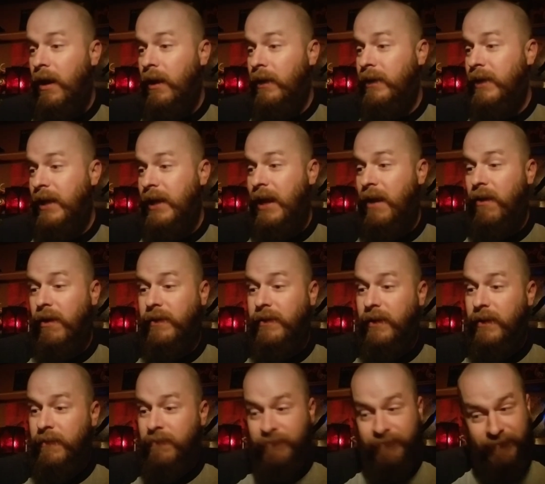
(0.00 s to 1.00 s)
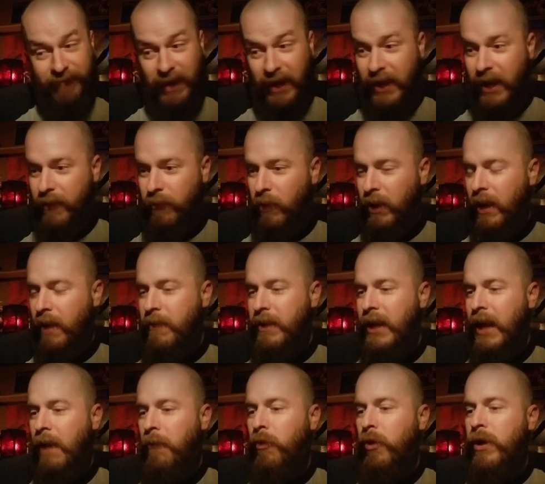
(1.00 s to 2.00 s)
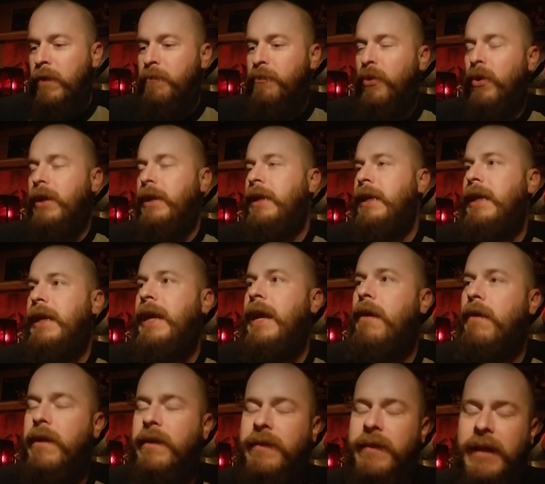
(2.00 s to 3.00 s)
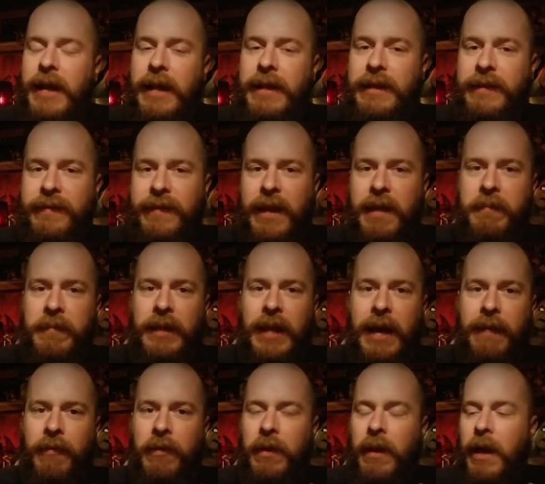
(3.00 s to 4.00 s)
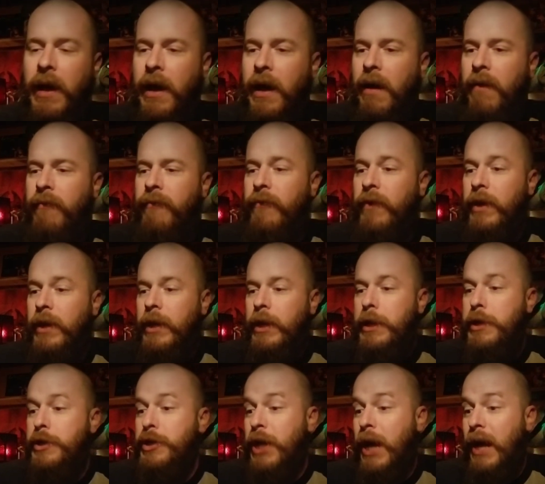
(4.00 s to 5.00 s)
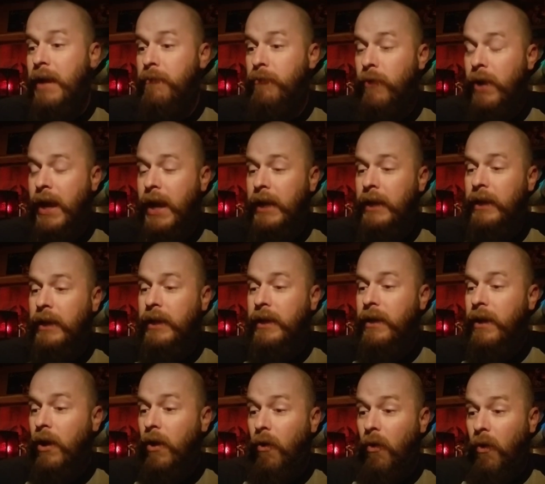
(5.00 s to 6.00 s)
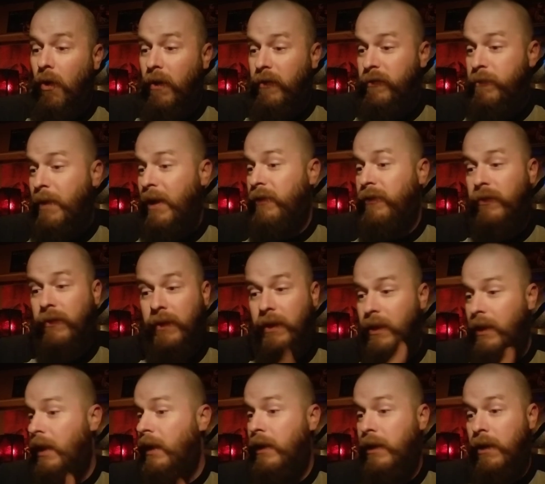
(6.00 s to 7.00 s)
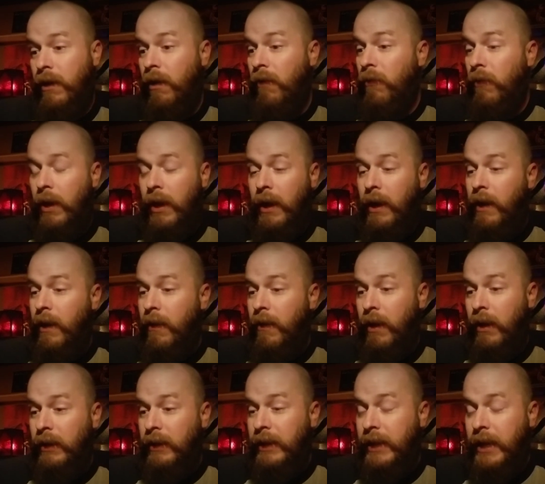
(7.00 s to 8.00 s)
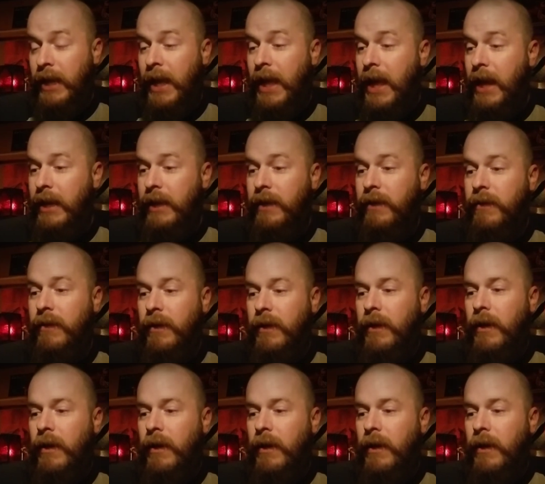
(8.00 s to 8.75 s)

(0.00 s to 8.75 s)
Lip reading: Kit Harington, another one. I mean, I wouldn't put Kit Harington on the same level of John Bradley, or especially like, Lena Headey.